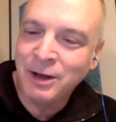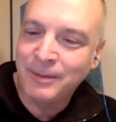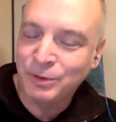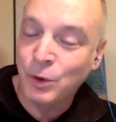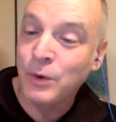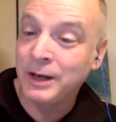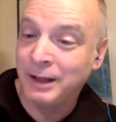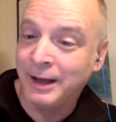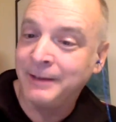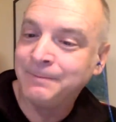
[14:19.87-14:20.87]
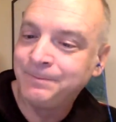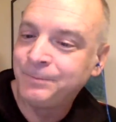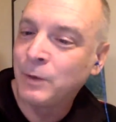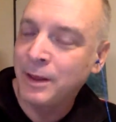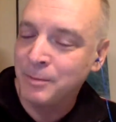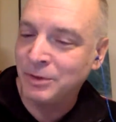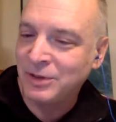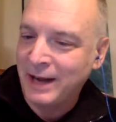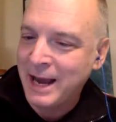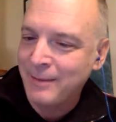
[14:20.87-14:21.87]
top scoring line, one of the most
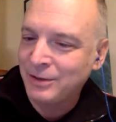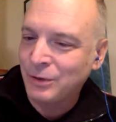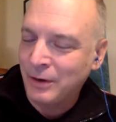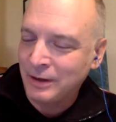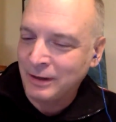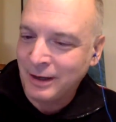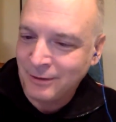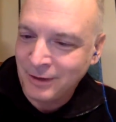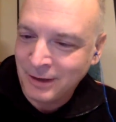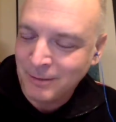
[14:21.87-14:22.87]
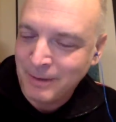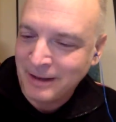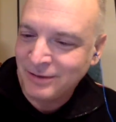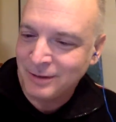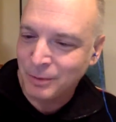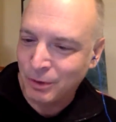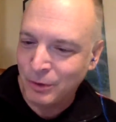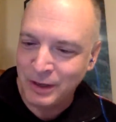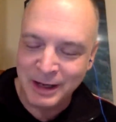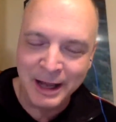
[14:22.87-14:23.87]
dynamic scoring lines of the year, Benson,
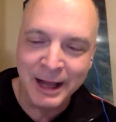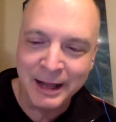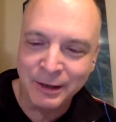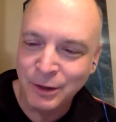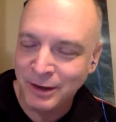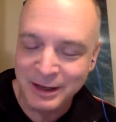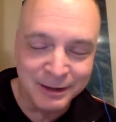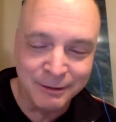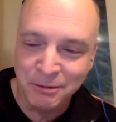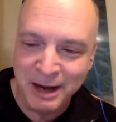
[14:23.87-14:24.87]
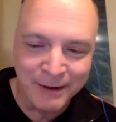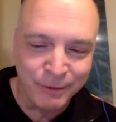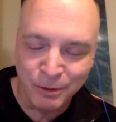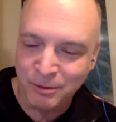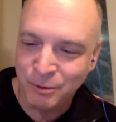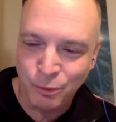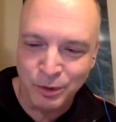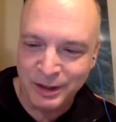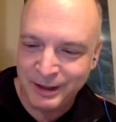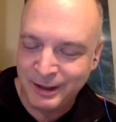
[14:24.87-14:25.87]
Marody, and Currie never
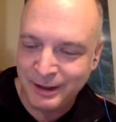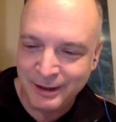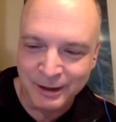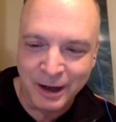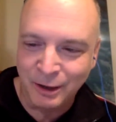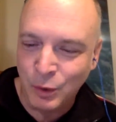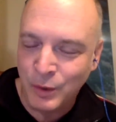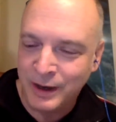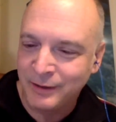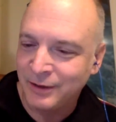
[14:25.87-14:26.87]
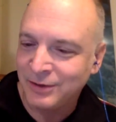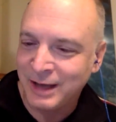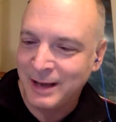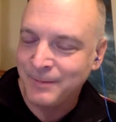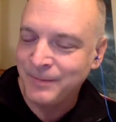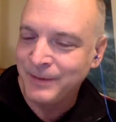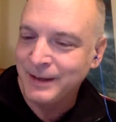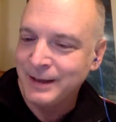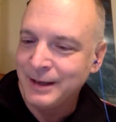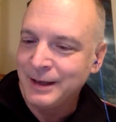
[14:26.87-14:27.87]
really uh, got going this game. Mm-hmm.
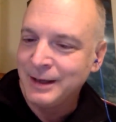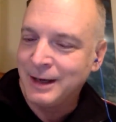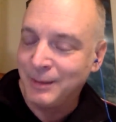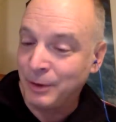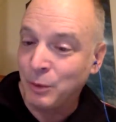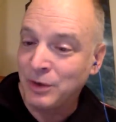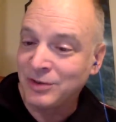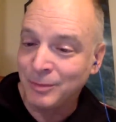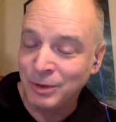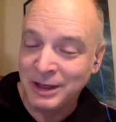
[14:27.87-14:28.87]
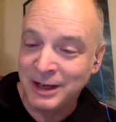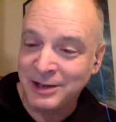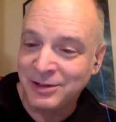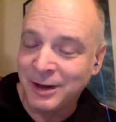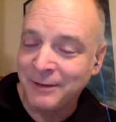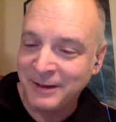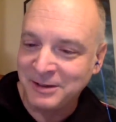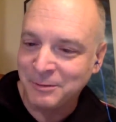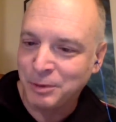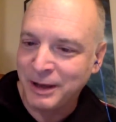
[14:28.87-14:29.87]
Um, there were some really nice
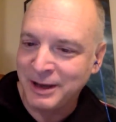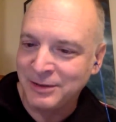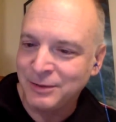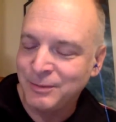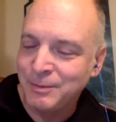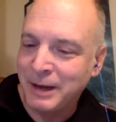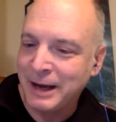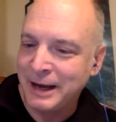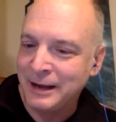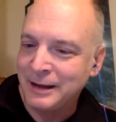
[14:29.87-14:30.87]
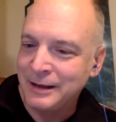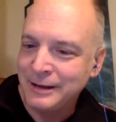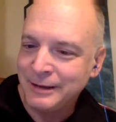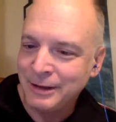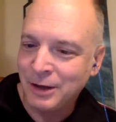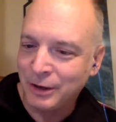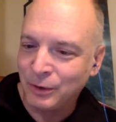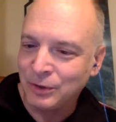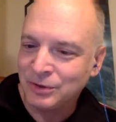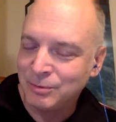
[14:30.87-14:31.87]
offensive plays by the
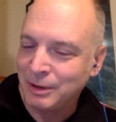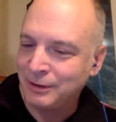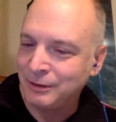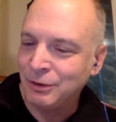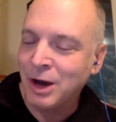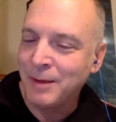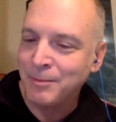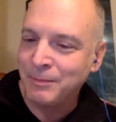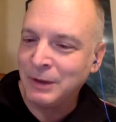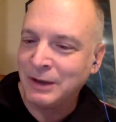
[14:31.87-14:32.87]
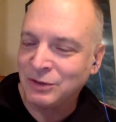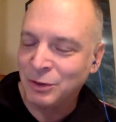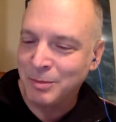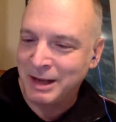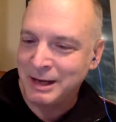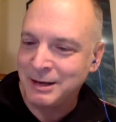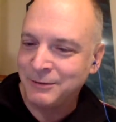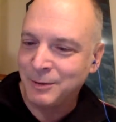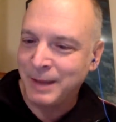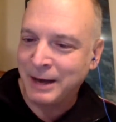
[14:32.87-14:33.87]
Condors, but not mm-hmm. not so many
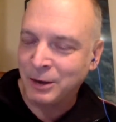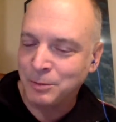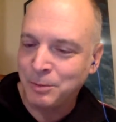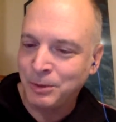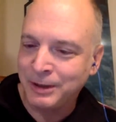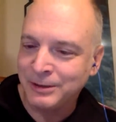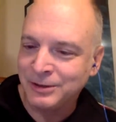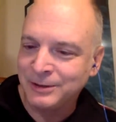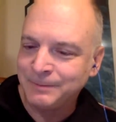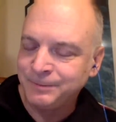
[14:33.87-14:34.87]
from that group of players.